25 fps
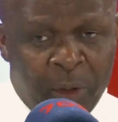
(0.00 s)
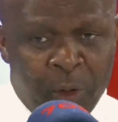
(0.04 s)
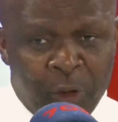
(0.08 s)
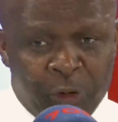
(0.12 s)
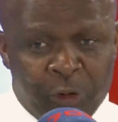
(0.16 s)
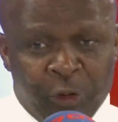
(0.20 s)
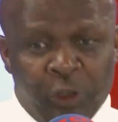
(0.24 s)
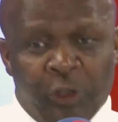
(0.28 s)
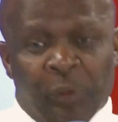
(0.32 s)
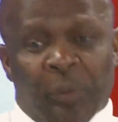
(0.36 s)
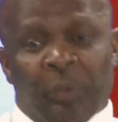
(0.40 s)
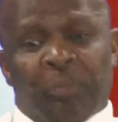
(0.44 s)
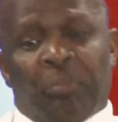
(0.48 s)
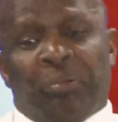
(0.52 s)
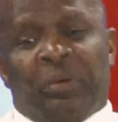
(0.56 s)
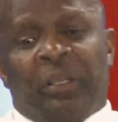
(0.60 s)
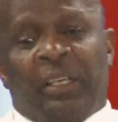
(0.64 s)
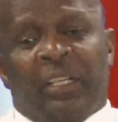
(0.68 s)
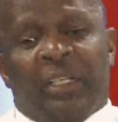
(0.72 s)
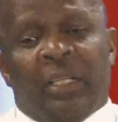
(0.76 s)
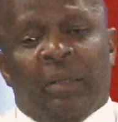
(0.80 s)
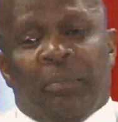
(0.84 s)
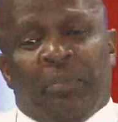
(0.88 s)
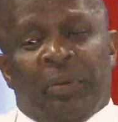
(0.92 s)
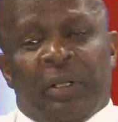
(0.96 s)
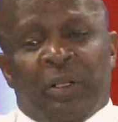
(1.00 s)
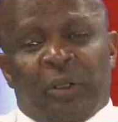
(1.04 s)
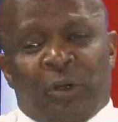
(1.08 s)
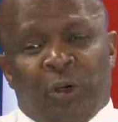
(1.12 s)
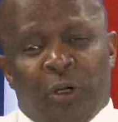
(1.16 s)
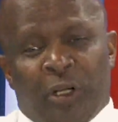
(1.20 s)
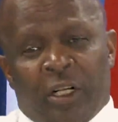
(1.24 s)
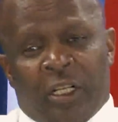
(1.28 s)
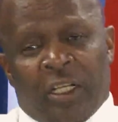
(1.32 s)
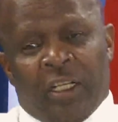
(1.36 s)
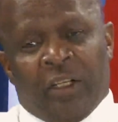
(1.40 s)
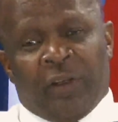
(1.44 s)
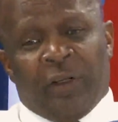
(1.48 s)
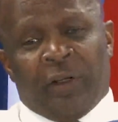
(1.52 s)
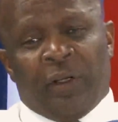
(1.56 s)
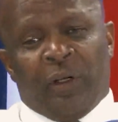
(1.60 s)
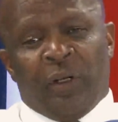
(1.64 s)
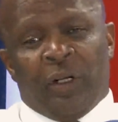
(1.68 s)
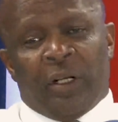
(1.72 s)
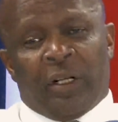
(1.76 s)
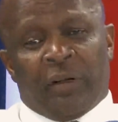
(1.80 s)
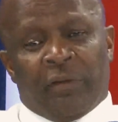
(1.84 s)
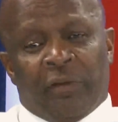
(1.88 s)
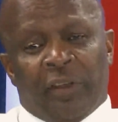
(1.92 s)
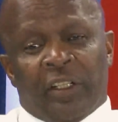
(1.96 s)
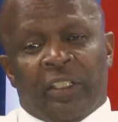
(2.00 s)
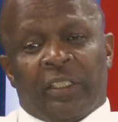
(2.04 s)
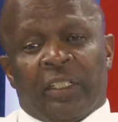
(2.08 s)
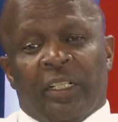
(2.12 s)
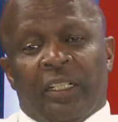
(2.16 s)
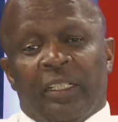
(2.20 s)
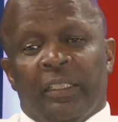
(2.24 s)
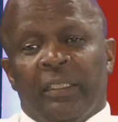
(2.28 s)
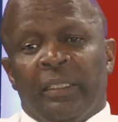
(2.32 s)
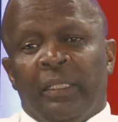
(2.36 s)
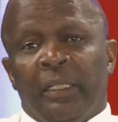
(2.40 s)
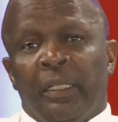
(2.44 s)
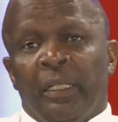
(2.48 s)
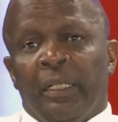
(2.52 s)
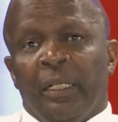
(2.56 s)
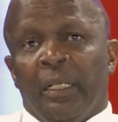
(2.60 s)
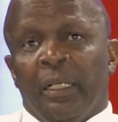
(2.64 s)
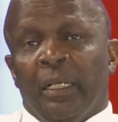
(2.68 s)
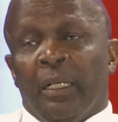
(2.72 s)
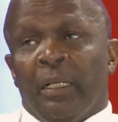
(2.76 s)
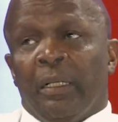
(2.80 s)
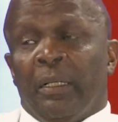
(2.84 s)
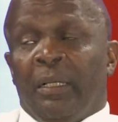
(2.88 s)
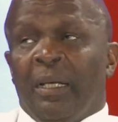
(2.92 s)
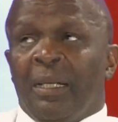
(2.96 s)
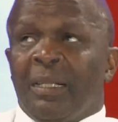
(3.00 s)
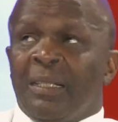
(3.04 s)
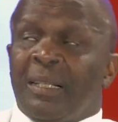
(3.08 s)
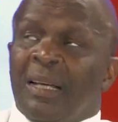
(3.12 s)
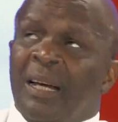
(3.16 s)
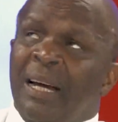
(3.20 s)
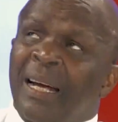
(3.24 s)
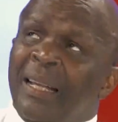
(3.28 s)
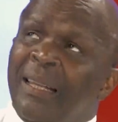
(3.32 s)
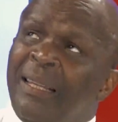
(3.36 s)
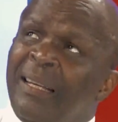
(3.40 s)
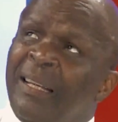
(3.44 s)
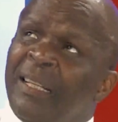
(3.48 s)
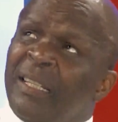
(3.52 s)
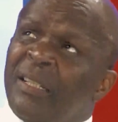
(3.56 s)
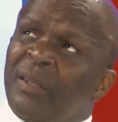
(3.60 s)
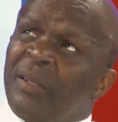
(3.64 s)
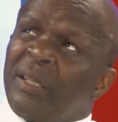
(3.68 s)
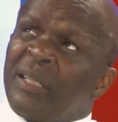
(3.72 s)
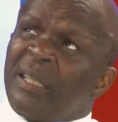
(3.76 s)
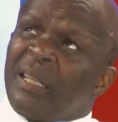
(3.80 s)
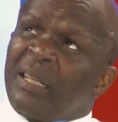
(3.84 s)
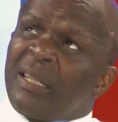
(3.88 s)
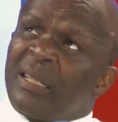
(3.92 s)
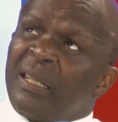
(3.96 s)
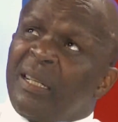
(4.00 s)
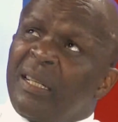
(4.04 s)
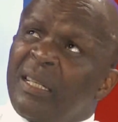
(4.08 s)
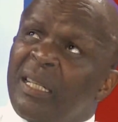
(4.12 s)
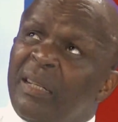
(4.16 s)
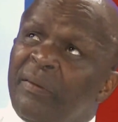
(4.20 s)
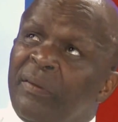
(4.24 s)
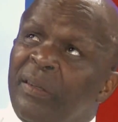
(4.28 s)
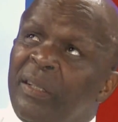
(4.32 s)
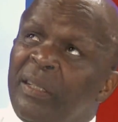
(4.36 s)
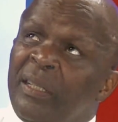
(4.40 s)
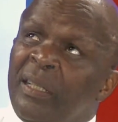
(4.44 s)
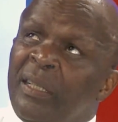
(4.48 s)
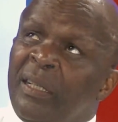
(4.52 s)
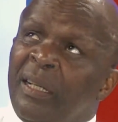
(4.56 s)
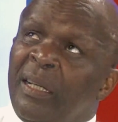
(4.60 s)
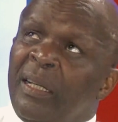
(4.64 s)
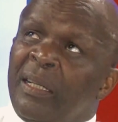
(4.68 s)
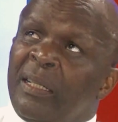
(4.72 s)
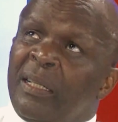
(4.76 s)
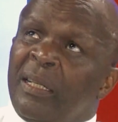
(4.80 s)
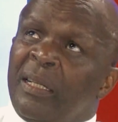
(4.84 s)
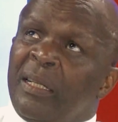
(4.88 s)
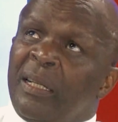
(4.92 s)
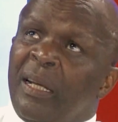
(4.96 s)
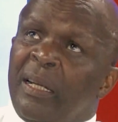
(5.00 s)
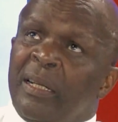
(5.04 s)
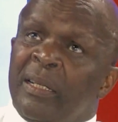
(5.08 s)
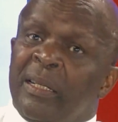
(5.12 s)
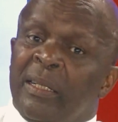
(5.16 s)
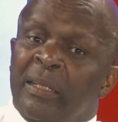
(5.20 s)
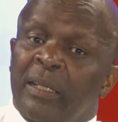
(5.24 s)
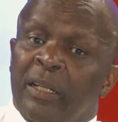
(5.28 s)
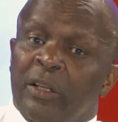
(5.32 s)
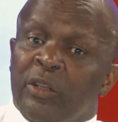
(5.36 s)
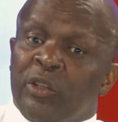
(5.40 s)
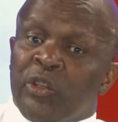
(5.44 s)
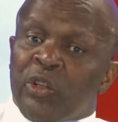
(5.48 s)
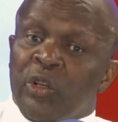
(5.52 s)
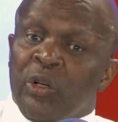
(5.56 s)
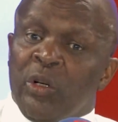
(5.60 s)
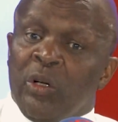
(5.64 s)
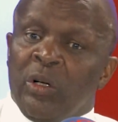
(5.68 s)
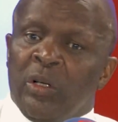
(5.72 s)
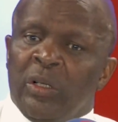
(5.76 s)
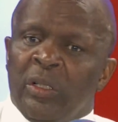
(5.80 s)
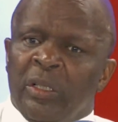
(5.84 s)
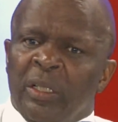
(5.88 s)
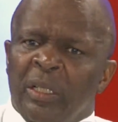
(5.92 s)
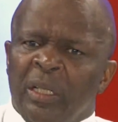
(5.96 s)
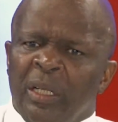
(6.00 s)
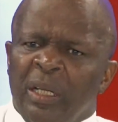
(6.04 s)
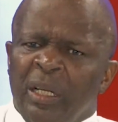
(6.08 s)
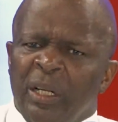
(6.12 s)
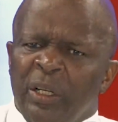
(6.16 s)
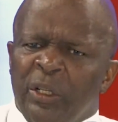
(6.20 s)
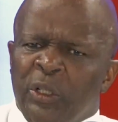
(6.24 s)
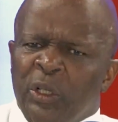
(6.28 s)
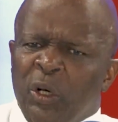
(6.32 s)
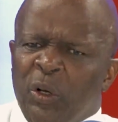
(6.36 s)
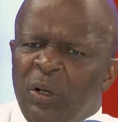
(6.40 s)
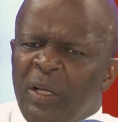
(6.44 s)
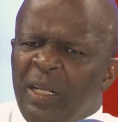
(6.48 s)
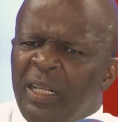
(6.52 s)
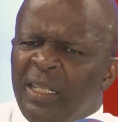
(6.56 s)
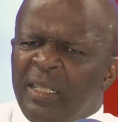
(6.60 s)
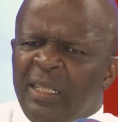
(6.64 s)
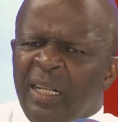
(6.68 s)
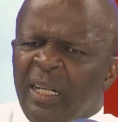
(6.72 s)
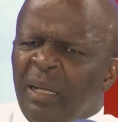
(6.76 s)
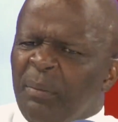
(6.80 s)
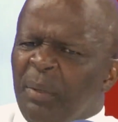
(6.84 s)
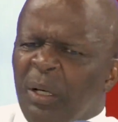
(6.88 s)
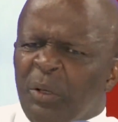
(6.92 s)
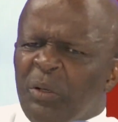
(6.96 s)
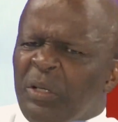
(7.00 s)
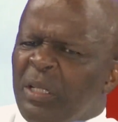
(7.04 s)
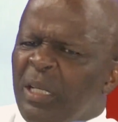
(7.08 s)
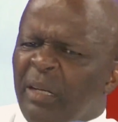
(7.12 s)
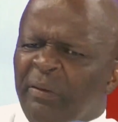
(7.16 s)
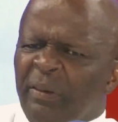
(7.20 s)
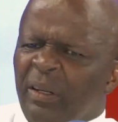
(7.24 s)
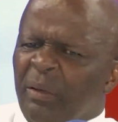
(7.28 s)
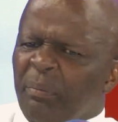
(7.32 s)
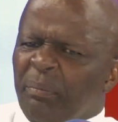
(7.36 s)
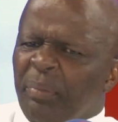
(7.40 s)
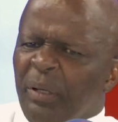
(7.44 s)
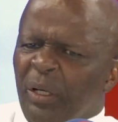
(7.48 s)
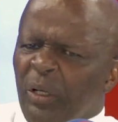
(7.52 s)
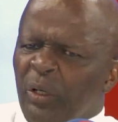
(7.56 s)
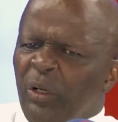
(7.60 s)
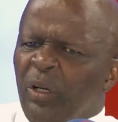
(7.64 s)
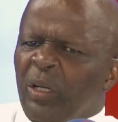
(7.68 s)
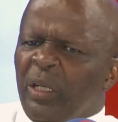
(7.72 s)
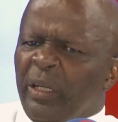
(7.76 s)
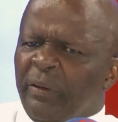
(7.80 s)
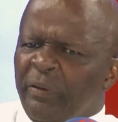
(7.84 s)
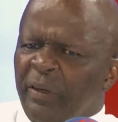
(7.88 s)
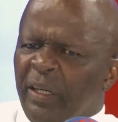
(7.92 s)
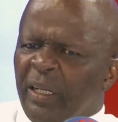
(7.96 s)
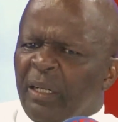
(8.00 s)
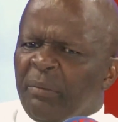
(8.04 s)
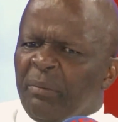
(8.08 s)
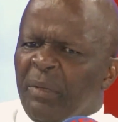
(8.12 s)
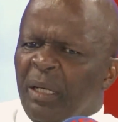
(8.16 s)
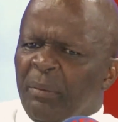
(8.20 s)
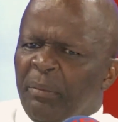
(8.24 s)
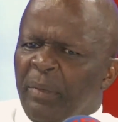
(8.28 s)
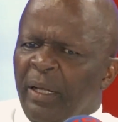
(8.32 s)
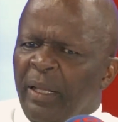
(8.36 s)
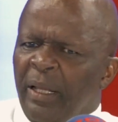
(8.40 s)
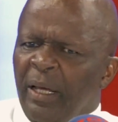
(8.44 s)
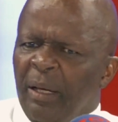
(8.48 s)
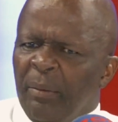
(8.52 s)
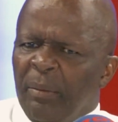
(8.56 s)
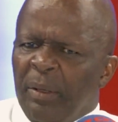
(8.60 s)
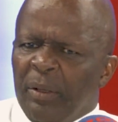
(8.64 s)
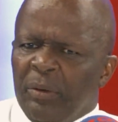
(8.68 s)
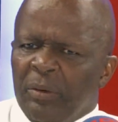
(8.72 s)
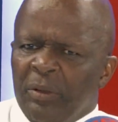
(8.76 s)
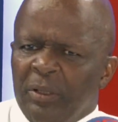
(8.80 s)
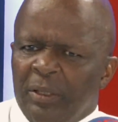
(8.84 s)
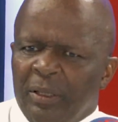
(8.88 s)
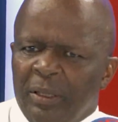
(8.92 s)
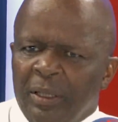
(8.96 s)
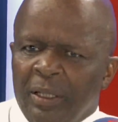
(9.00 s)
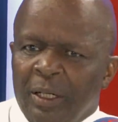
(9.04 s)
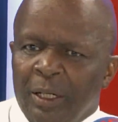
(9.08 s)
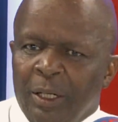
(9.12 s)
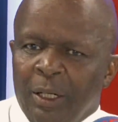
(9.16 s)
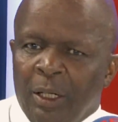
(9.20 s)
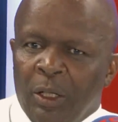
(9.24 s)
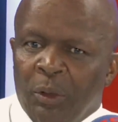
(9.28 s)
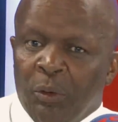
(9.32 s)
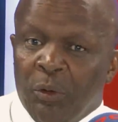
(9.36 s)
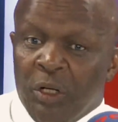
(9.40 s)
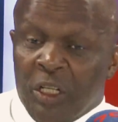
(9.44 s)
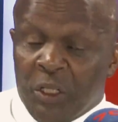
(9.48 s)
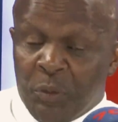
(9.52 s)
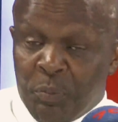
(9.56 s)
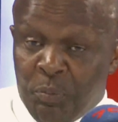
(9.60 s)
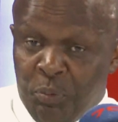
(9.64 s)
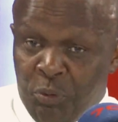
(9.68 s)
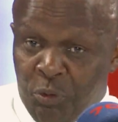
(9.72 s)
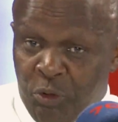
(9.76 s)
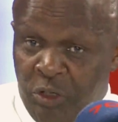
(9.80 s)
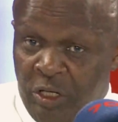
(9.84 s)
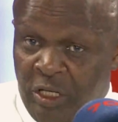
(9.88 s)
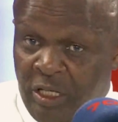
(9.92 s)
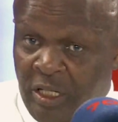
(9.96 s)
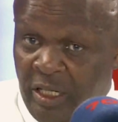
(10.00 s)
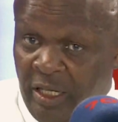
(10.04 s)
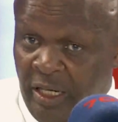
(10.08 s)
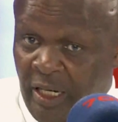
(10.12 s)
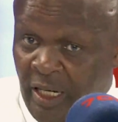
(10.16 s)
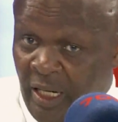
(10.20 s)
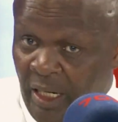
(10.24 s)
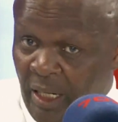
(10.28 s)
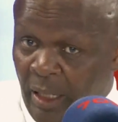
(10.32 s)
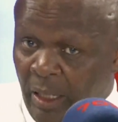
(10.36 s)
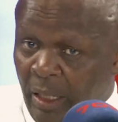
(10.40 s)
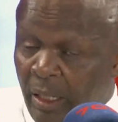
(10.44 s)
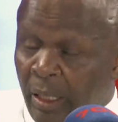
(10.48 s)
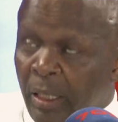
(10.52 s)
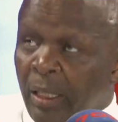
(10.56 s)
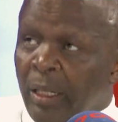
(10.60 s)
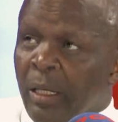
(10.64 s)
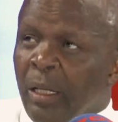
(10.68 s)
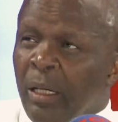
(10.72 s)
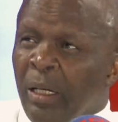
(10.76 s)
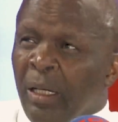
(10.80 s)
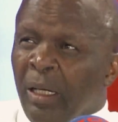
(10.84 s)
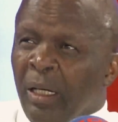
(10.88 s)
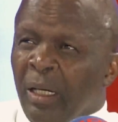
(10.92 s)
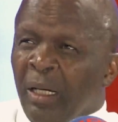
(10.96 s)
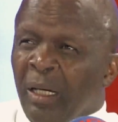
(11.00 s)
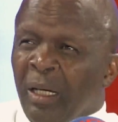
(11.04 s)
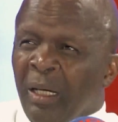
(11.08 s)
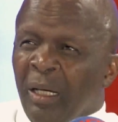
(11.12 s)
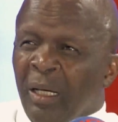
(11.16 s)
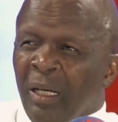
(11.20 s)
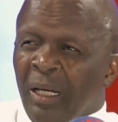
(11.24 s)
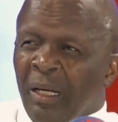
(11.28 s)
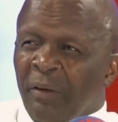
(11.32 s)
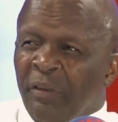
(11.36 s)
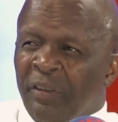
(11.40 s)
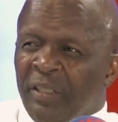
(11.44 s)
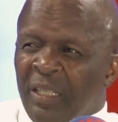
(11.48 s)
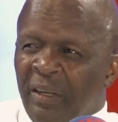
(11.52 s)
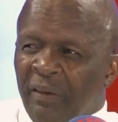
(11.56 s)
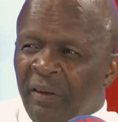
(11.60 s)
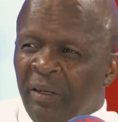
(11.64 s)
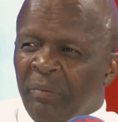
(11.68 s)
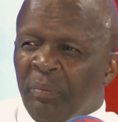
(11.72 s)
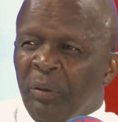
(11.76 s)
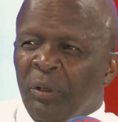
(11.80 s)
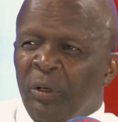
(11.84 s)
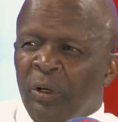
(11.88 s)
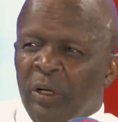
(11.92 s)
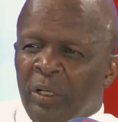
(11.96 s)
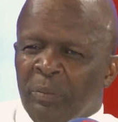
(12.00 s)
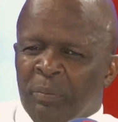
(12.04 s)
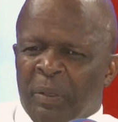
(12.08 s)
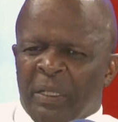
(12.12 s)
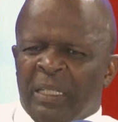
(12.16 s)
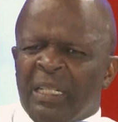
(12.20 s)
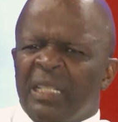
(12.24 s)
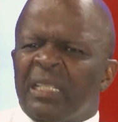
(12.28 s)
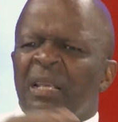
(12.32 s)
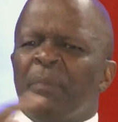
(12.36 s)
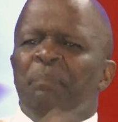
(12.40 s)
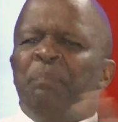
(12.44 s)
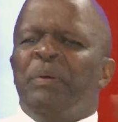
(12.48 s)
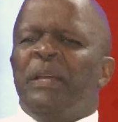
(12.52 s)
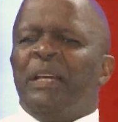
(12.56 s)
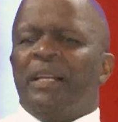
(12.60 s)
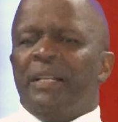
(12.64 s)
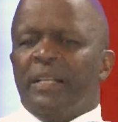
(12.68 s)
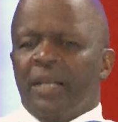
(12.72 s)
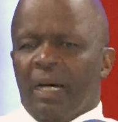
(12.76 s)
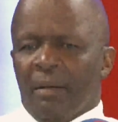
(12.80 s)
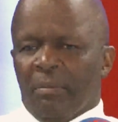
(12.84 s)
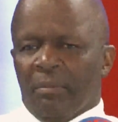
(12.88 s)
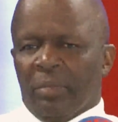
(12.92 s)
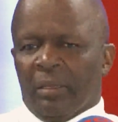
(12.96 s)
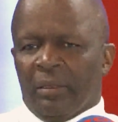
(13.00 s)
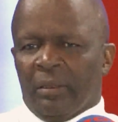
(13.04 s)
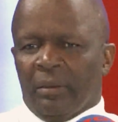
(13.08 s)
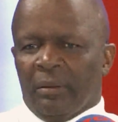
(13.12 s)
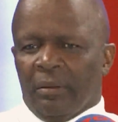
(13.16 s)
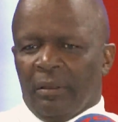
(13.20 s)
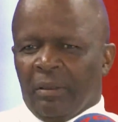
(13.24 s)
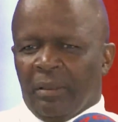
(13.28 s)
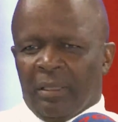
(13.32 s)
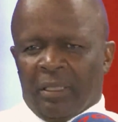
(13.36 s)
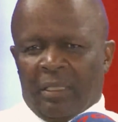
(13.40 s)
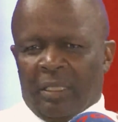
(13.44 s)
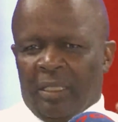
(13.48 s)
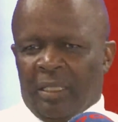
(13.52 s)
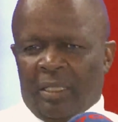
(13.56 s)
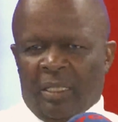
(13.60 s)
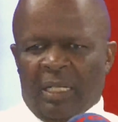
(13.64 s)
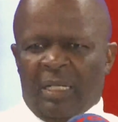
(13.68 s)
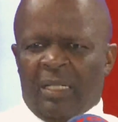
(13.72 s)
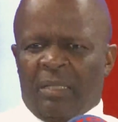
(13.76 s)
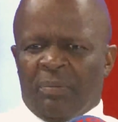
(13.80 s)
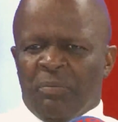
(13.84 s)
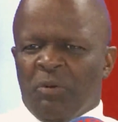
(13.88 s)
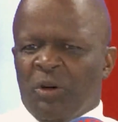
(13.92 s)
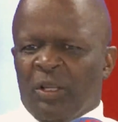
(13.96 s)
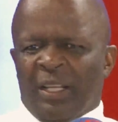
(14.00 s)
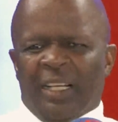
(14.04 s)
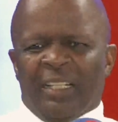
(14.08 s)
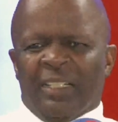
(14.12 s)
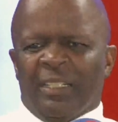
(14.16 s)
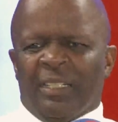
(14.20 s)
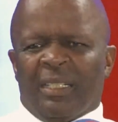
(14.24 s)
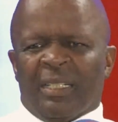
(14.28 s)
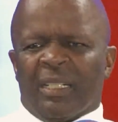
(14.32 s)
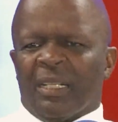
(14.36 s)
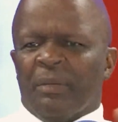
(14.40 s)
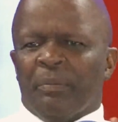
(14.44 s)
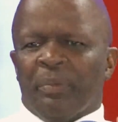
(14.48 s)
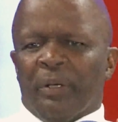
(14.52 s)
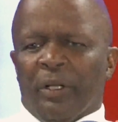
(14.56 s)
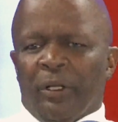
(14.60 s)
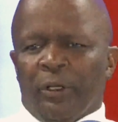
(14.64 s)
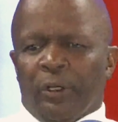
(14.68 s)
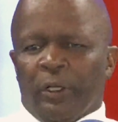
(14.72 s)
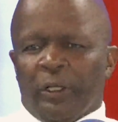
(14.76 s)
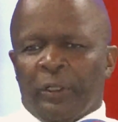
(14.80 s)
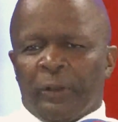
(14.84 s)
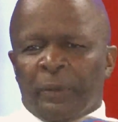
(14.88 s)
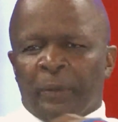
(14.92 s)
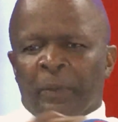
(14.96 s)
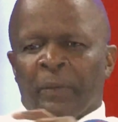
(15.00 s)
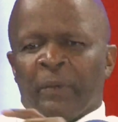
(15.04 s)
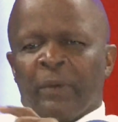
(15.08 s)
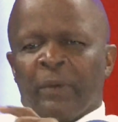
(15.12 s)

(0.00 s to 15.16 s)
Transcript: also get a bit controversial, there's I think it's 16, 17, 18, 19, and so on. No less than about 7 billion, if I remember the amount, was put here. 7 billion, but it's a big number. It's more than 3 billion.